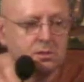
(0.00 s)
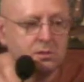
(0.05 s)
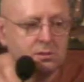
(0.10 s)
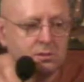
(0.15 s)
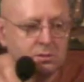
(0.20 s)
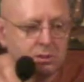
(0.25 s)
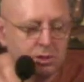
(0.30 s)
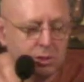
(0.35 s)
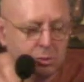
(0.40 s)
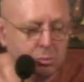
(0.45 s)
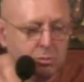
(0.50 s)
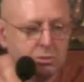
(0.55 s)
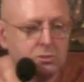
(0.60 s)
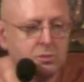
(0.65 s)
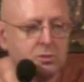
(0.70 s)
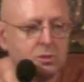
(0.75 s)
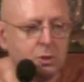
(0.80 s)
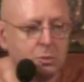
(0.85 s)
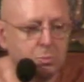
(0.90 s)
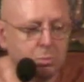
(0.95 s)
she
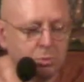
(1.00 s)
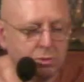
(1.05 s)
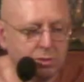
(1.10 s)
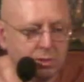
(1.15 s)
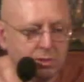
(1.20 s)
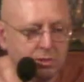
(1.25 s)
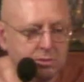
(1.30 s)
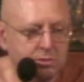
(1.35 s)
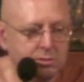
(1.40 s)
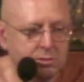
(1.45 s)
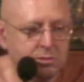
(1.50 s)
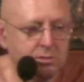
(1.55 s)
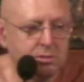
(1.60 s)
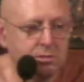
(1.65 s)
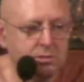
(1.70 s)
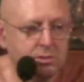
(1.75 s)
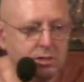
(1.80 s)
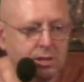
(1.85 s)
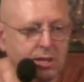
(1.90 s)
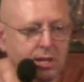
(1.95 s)
was a Buddhist,
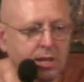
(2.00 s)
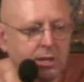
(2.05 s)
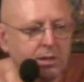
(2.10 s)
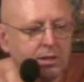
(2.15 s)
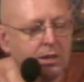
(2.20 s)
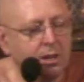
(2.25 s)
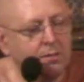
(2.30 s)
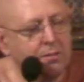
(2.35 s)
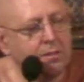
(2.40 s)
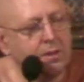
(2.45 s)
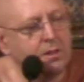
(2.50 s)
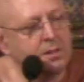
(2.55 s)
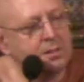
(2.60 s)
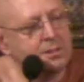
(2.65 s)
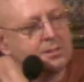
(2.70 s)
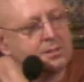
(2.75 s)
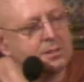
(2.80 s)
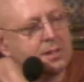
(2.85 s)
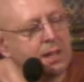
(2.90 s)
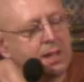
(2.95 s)
she had enough
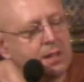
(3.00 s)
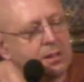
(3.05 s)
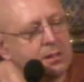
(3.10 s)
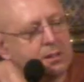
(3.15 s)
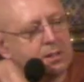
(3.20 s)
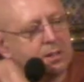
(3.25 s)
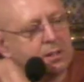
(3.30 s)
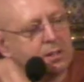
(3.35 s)
understanding